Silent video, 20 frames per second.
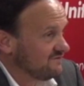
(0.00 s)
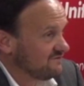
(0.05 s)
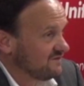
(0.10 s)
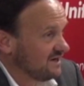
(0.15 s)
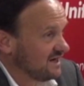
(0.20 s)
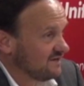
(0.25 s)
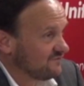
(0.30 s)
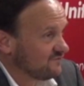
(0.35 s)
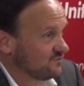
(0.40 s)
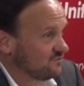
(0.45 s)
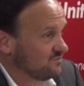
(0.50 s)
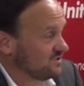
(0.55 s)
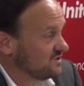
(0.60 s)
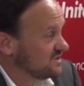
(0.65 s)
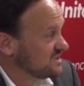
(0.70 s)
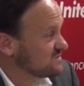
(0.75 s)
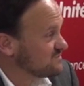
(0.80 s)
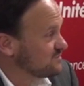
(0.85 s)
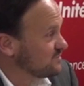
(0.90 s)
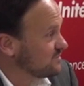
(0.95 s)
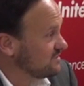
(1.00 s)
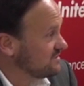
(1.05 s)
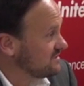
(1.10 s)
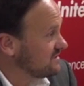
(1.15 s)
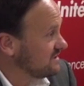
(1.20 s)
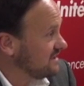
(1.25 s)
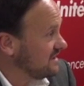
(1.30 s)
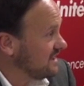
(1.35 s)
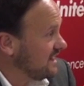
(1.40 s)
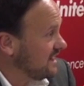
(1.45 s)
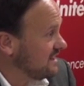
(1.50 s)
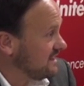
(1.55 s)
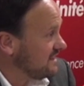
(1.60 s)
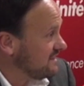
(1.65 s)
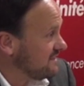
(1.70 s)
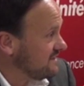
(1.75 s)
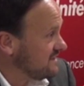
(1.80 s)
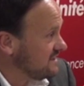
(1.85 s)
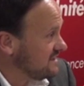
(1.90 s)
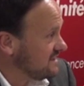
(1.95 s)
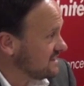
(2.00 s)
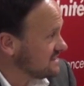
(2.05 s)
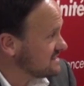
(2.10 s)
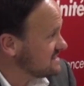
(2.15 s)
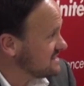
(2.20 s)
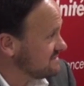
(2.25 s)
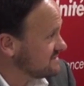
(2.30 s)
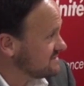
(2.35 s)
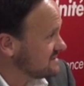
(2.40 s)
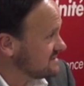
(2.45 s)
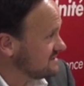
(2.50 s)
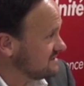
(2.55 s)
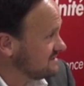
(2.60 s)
I have to be an expert in anything except